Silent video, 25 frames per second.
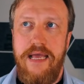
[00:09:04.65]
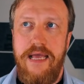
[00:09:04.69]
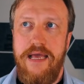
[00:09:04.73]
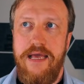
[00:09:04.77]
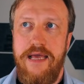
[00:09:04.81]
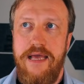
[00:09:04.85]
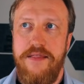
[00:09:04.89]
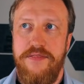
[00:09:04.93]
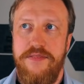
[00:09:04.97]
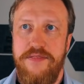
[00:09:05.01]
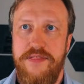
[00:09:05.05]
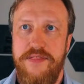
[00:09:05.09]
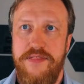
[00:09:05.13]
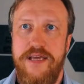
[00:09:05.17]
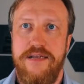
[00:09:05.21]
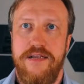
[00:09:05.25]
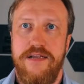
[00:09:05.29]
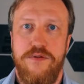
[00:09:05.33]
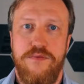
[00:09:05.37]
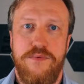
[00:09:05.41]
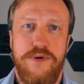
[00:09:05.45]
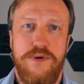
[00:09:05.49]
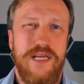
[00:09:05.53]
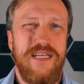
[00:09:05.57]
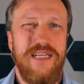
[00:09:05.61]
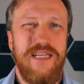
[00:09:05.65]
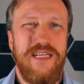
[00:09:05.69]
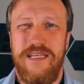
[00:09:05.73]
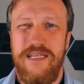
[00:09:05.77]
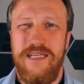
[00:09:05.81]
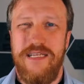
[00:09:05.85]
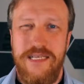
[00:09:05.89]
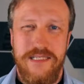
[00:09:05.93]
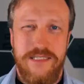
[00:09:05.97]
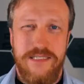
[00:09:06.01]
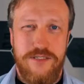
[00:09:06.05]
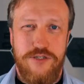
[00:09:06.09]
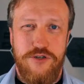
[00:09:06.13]
and then already
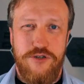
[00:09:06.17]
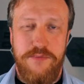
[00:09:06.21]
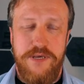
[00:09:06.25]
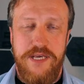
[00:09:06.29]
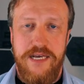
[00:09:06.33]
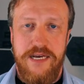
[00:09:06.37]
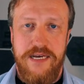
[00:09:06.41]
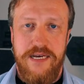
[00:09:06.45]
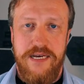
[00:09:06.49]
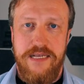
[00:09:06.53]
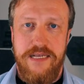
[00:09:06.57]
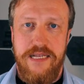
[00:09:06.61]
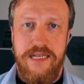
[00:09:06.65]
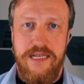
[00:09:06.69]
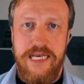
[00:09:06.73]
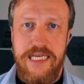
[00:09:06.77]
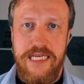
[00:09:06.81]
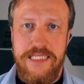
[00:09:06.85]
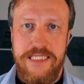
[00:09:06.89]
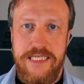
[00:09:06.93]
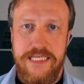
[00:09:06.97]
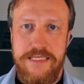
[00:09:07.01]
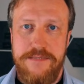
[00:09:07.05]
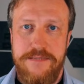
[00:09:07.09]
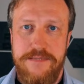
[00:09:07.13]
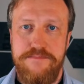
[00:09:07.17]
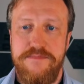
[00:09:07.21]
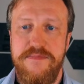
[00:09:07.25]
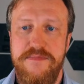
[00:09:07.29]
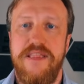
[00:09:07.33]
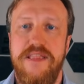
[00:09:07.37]
it needs to be analyzed.